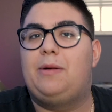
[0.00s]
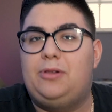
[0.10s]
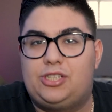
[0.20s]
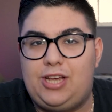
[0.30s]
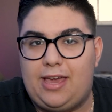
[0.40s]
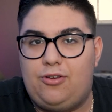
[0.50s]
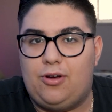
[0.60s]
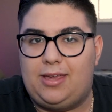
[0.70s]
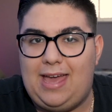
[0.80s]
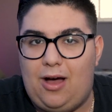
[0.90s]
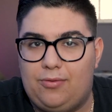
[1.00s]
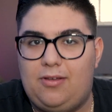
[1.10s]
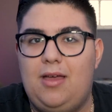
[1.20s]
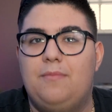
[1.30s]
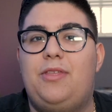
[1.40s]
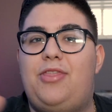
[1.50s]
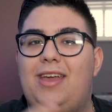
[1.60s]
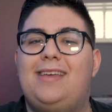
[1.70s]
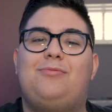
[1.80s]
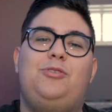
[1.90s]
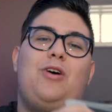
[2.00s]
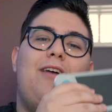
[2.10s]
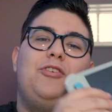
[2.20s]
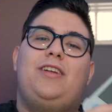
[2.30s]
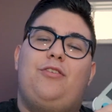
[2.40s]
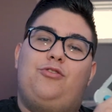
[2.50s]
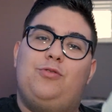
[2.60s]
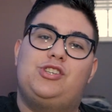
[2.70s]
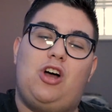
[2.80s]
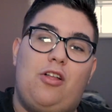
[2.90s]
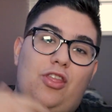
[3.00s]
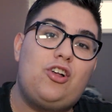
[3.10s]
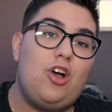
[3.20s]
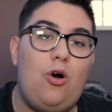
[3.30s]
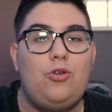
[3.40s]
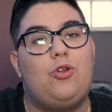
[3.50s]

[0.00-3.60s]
double check your account. The thing is, when you have your Nintendo Switch on the go,